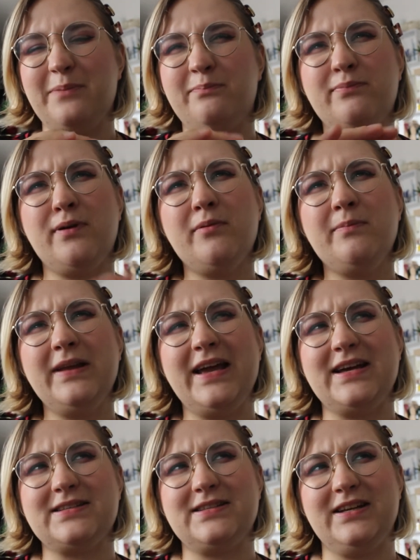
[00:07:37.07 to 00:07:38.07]
it
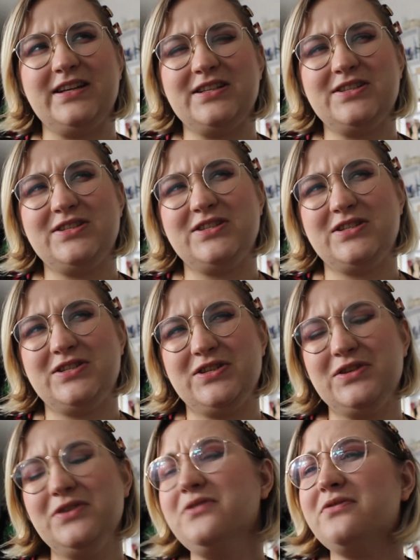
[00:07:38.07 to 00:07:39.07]
probably has like
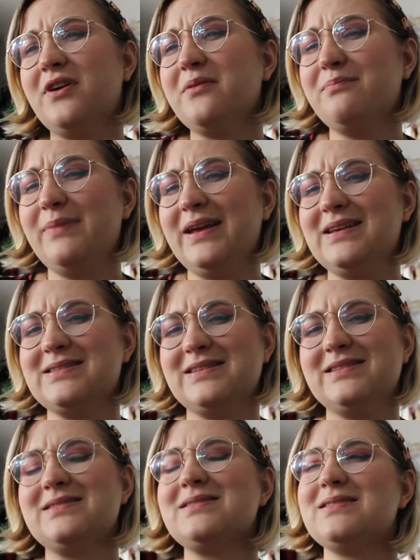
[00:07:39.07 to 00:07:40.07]
two front
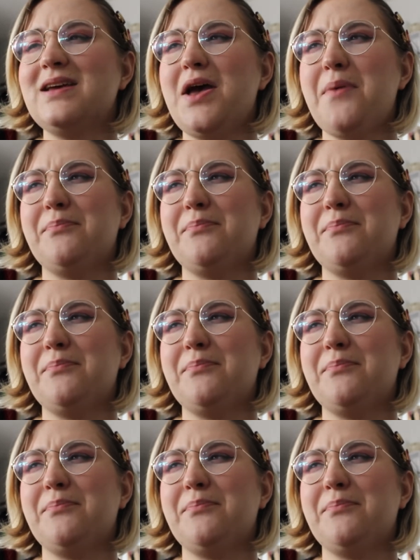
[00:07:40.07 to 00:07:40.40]
pieces,